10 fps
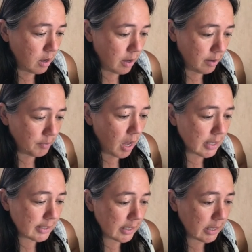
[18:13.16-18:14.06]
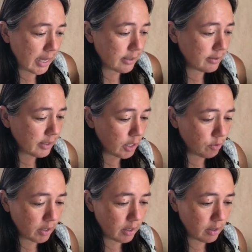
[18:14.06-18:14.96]
I am not seeing the AC
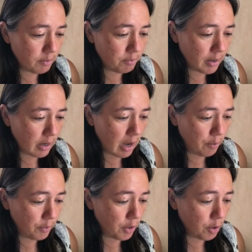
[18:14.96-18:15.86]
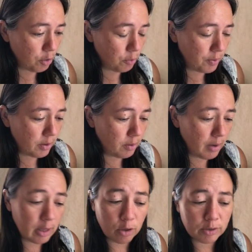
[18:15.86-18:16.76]
unit, but I would hope.
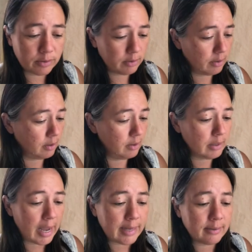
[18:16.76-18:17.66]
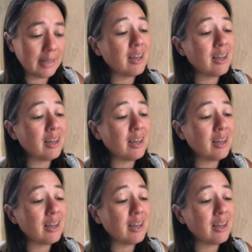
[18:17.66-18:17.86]
It looks nice.